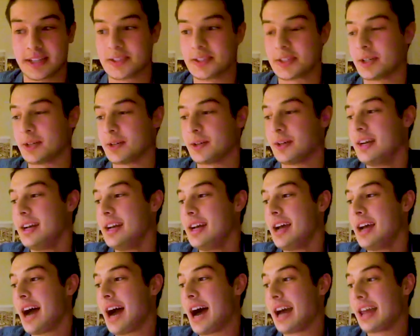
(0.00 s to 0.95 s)
And so
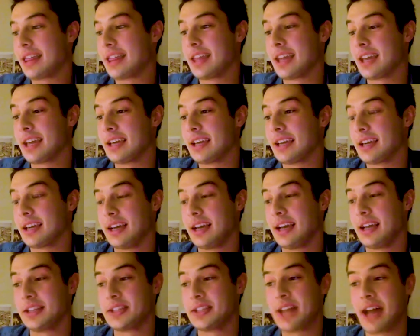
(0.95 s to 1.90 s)
I think
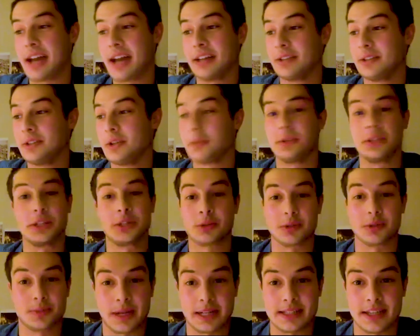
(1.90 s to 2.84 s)
it's no
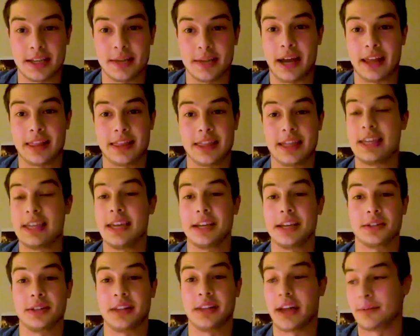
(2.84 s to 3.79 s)
disrespect to him. I think he
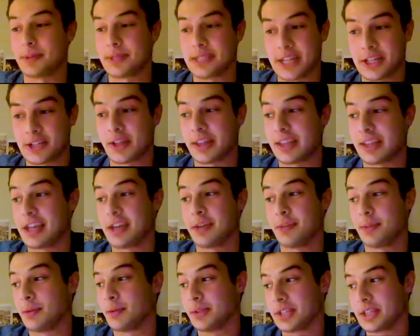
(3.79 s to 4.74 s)
has a lot of potential. I think he
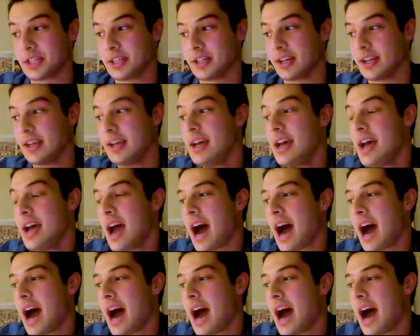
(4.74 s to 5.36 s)
could be really good.